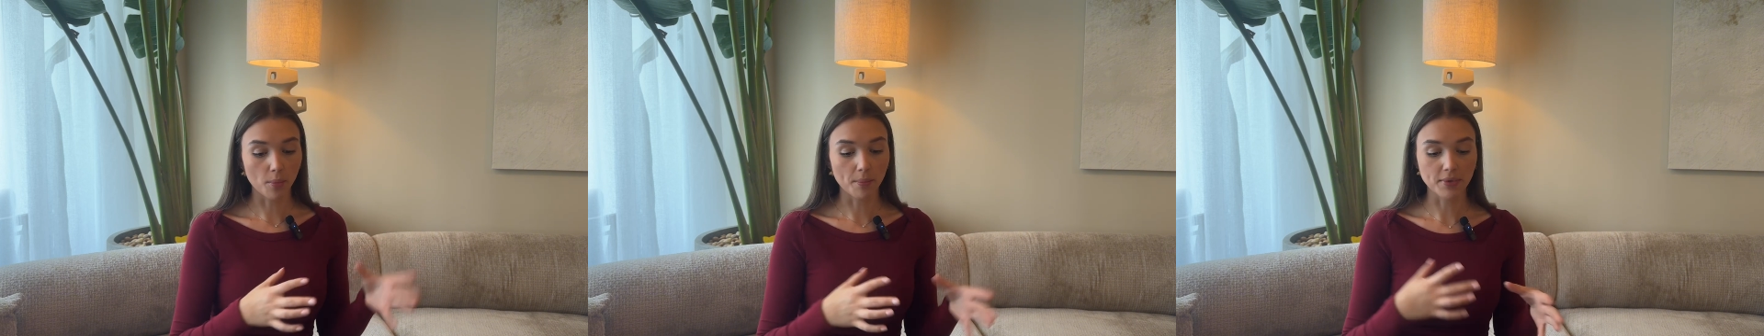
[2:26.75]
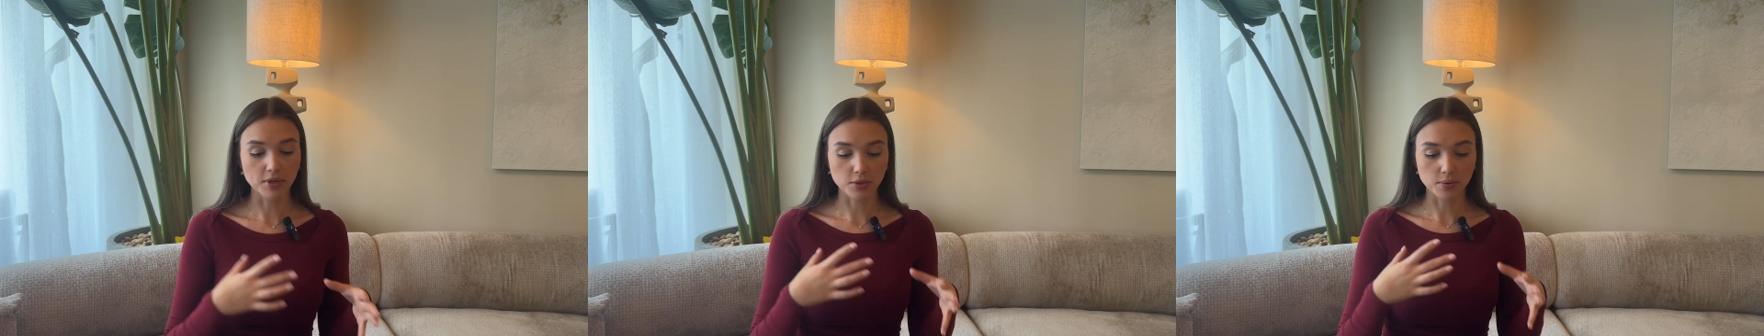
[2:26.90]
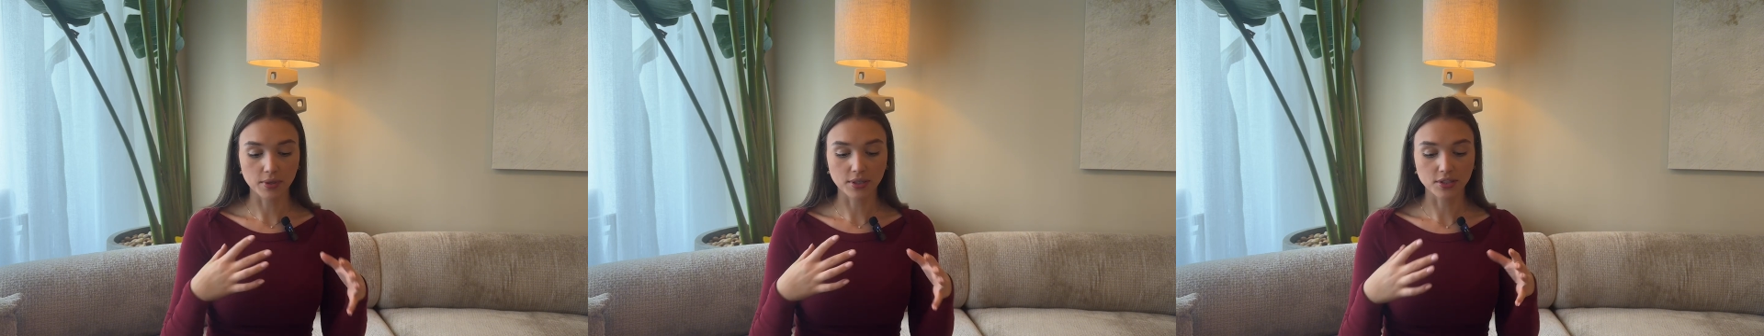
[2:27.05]

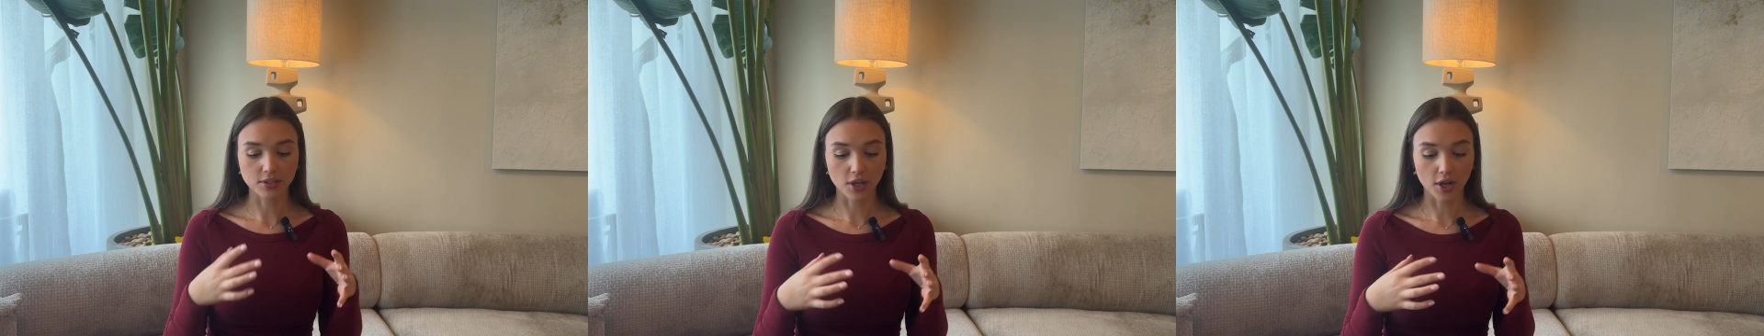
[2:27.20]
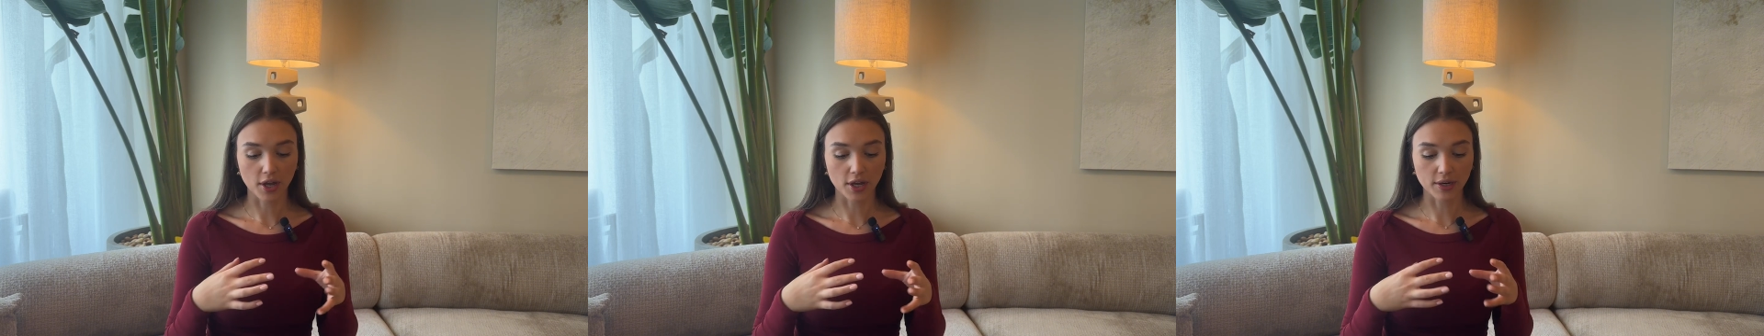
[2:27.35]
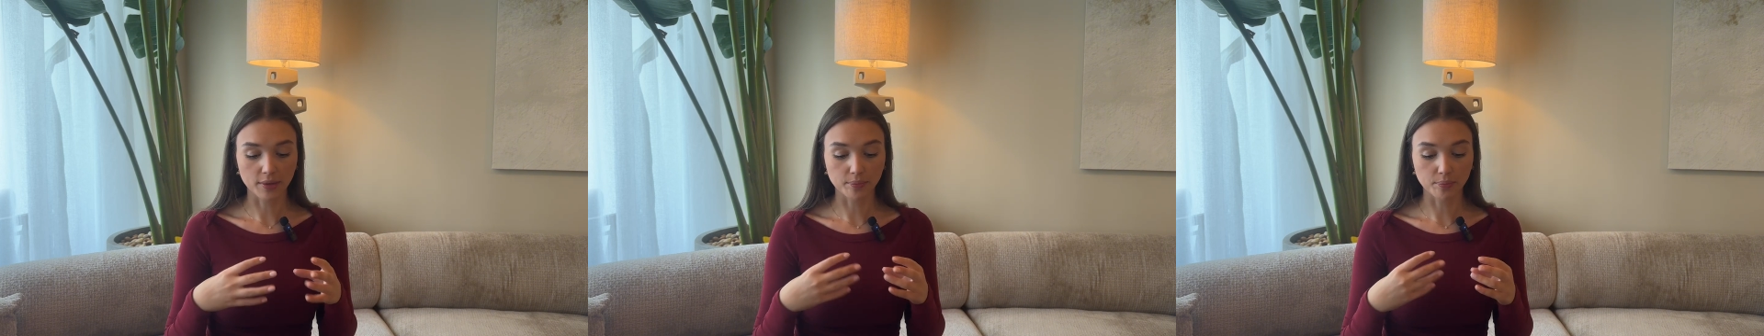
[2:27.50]
me to a
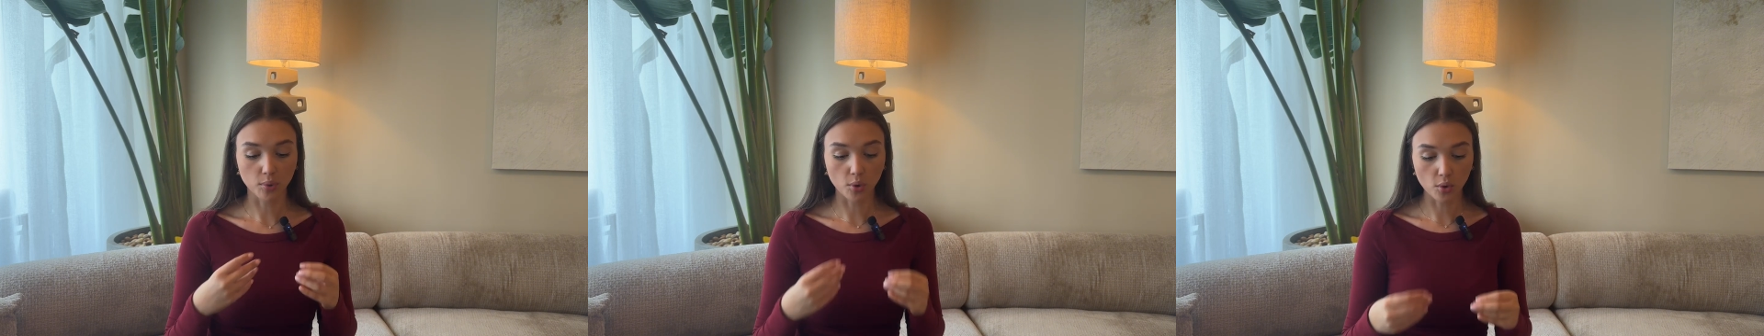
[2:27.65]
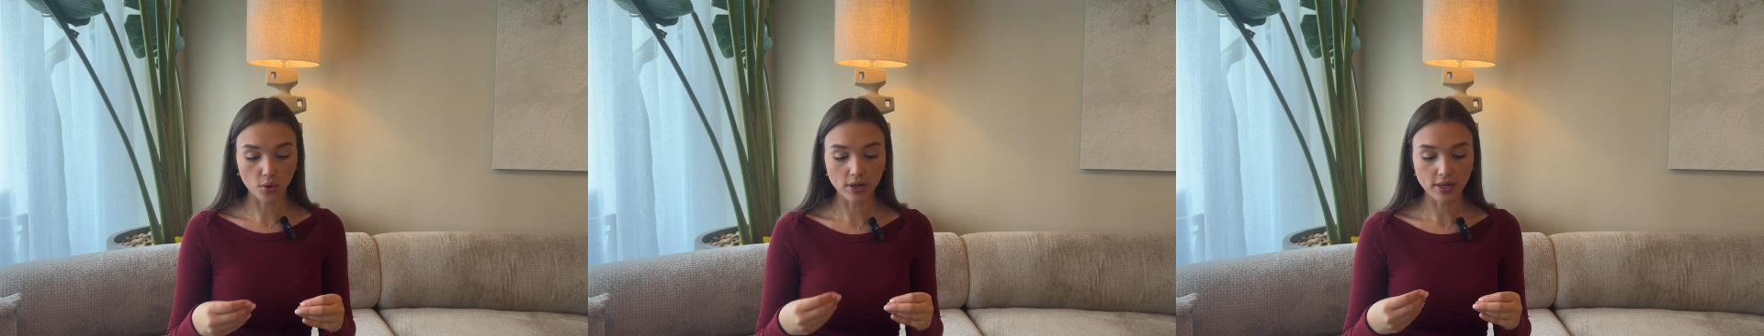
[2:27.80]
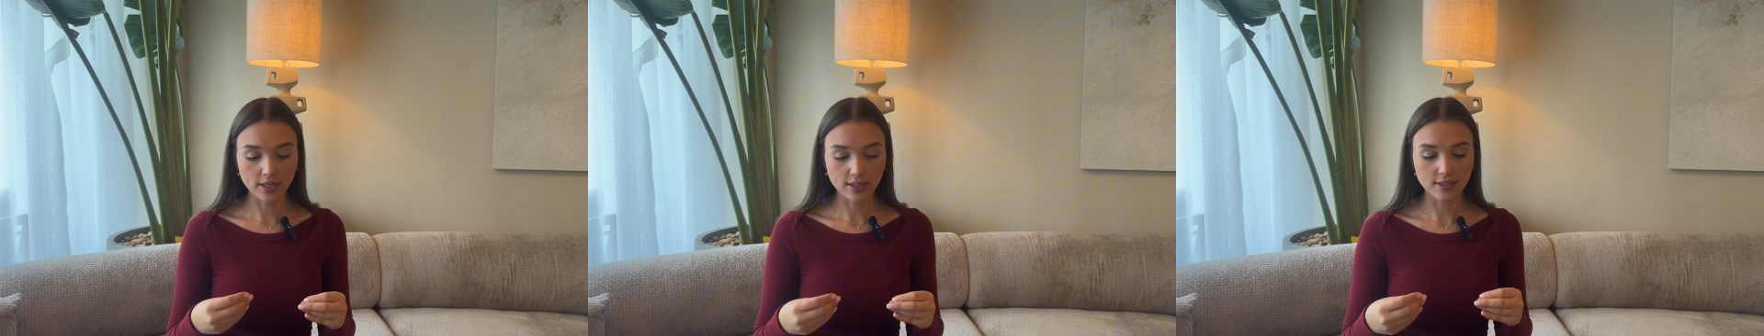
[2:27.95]
certain
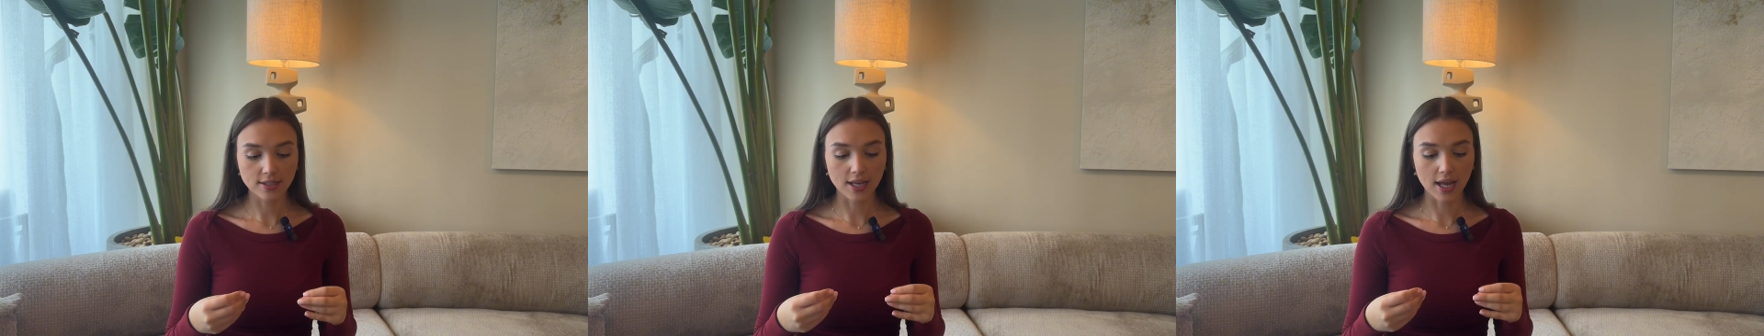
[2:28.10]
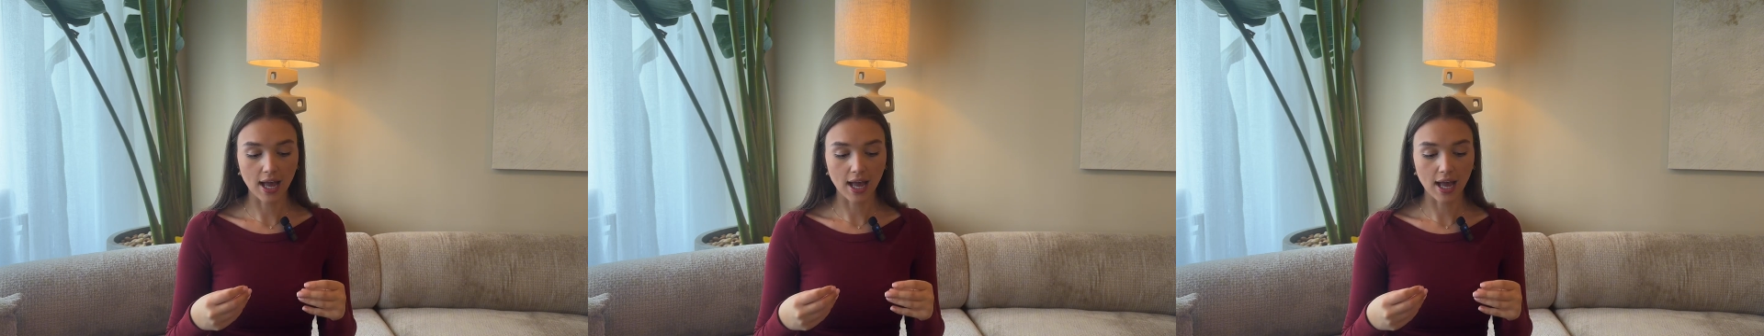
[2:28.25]
point